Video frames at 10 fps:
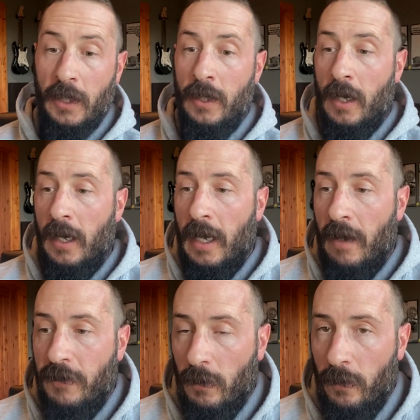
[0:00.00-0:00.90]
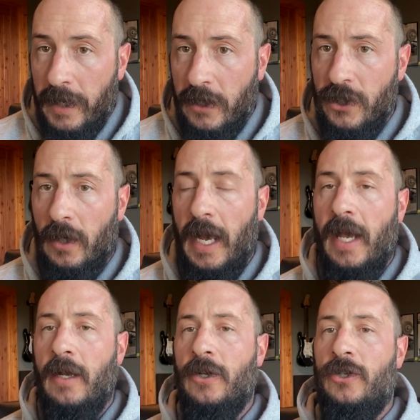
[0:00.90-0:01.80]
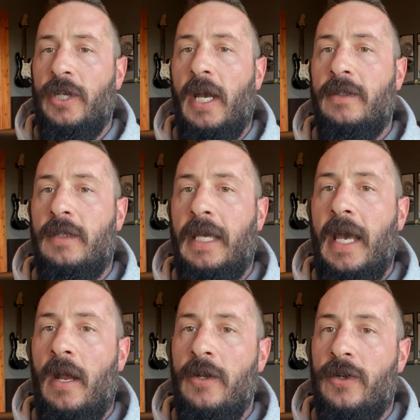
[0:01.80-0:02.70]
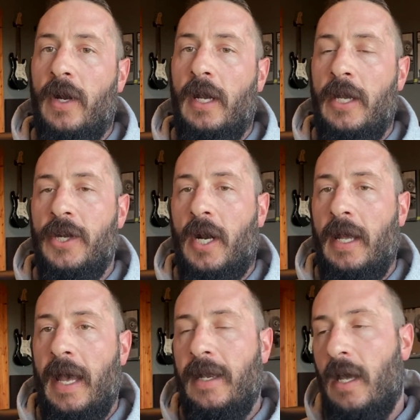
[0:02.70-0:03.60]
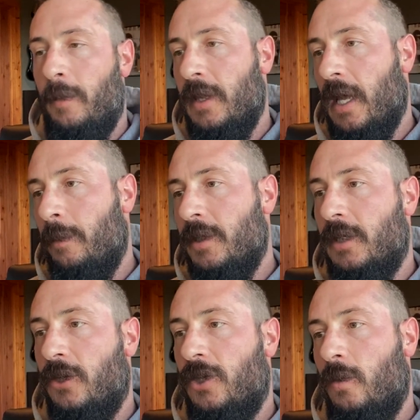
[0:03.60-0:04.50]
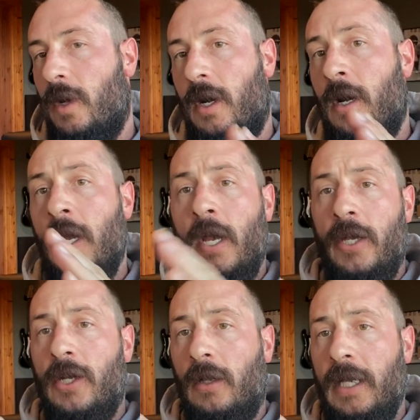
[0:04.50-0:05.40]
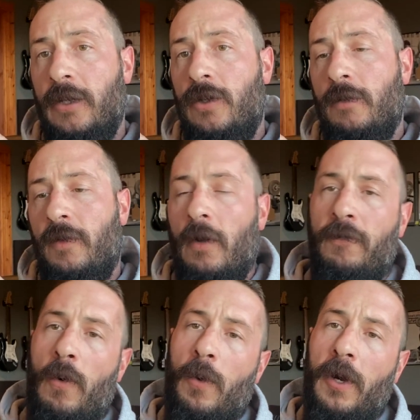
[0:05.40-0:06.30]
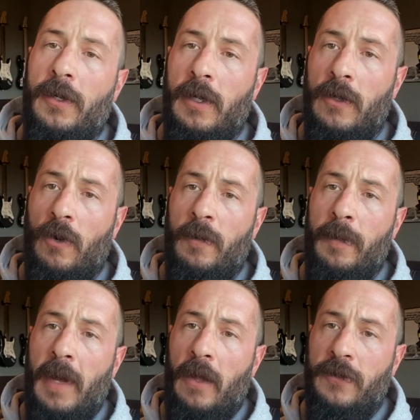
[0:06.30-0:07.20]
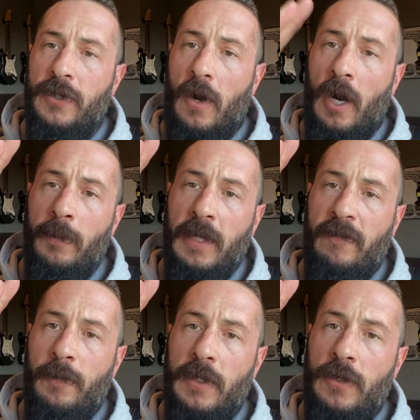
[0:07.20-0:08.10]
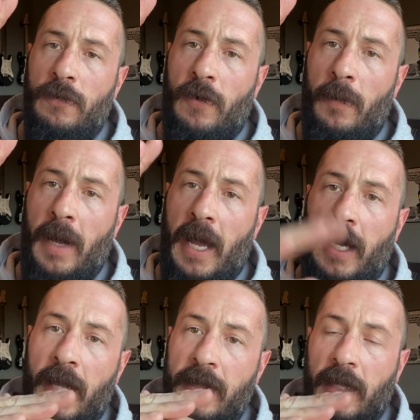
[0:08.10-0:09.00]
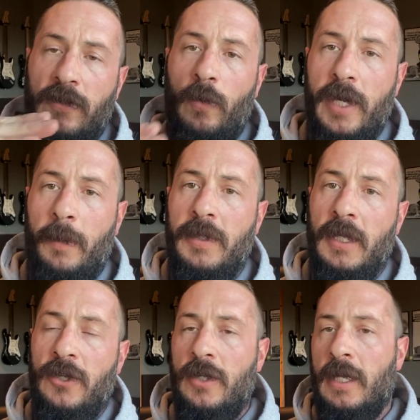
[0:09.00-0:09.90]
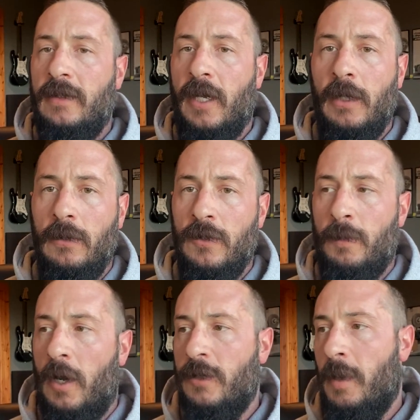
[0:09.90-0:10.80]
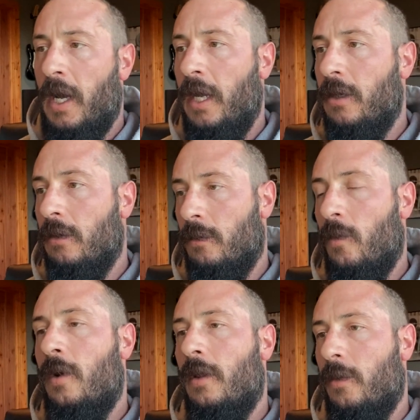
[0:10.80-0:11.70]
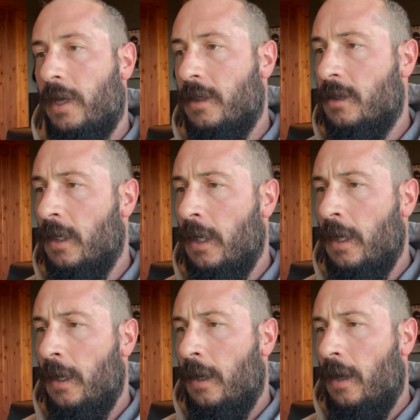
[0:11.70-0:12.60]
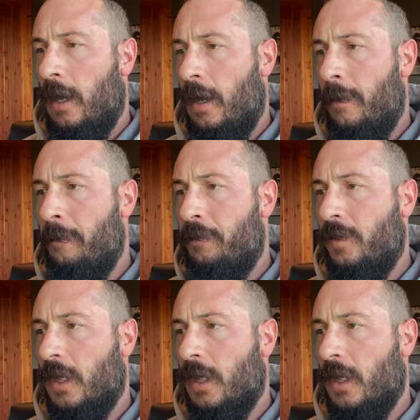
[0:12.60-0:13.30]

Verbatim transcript: you're going to have to reach your head and your chest to get under it, and you're going to end up in that position where you're leaning too far forward. In order to be balanced, your arms have to be too far back, and that's a weak position. That's how you lose bars behind you, one of the ways. Um,